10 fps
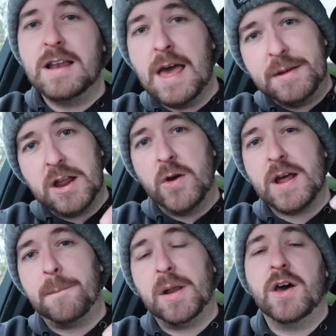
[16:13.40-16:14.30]
let me know
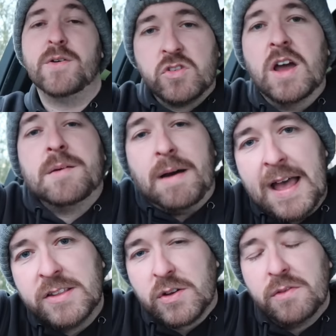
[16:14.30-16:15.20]
down below. Try and get my
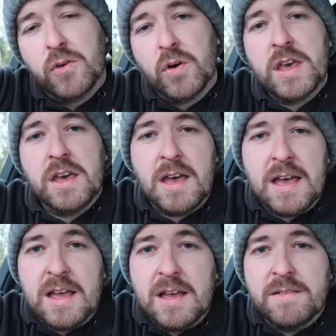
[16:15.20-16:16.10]
hands on them for you.
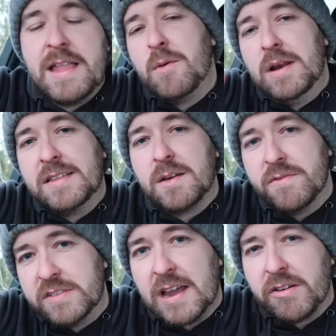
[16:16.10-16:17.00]
Now we're linked up
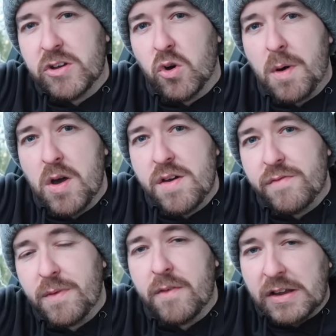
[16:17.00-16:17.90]
with Integrity
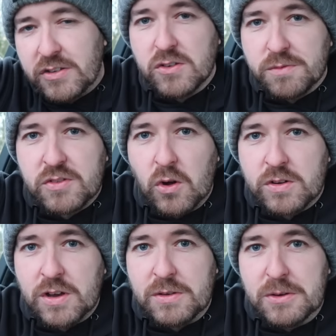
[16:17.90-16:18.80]
Automotive. I've actually got some stock
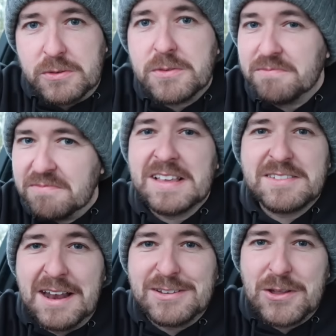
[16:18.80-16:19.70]
to go and use.
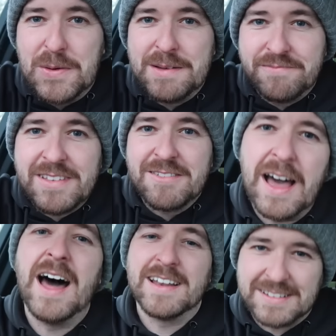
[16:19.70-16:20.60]
So let's do it.
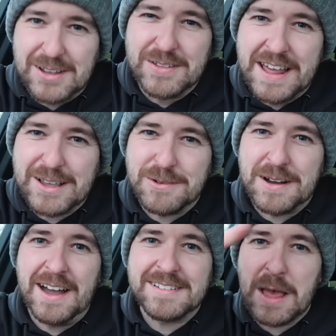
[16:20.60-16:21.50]
And until the next one,
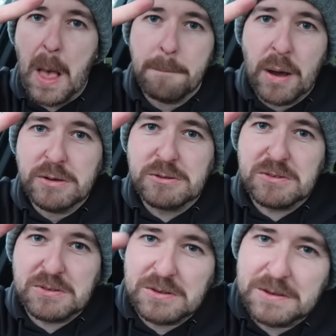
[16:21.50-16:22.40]
guys,
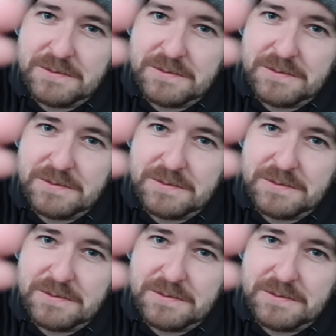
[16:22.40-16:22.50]
peace.